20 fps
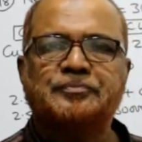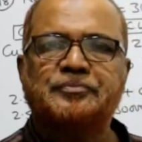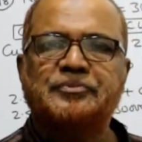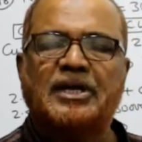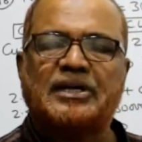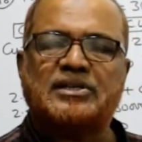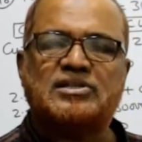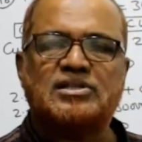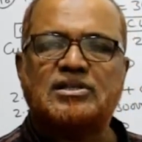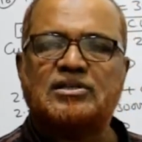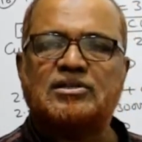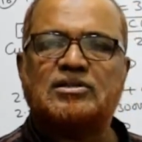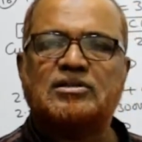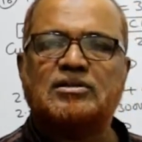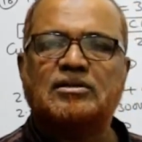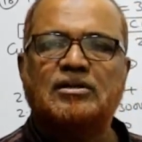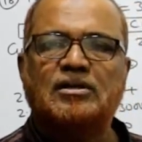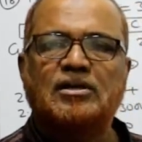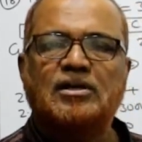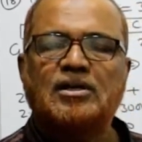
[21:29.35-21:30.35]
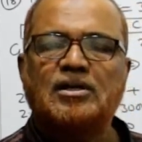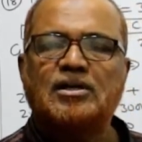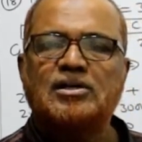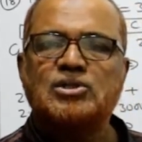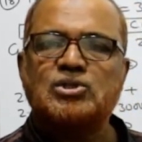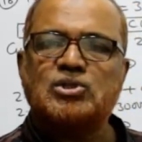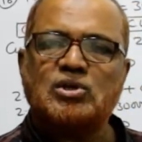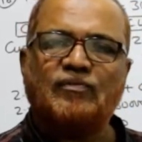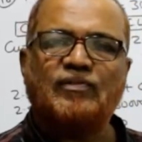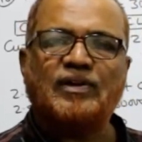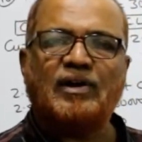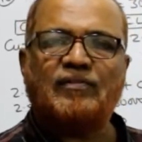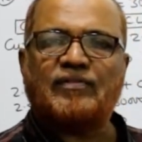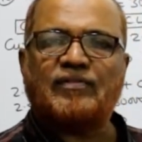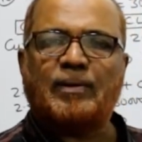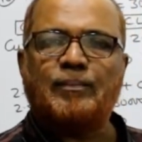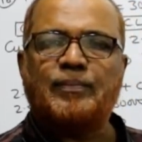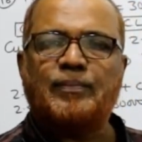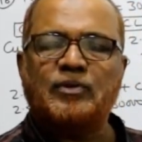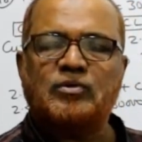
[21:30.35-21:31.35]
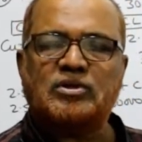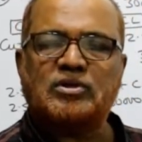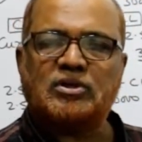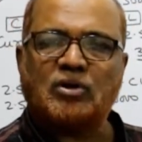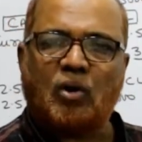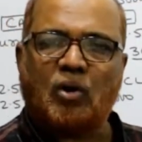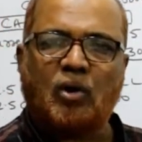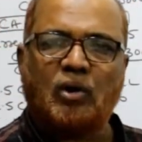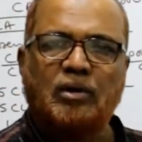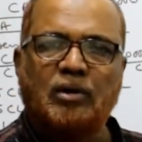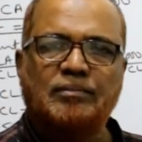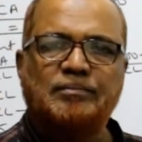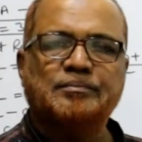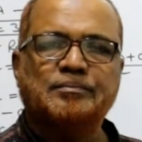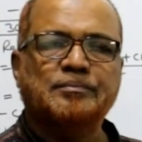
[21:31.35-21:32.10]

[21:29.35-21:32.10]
That's it. So we have computed all.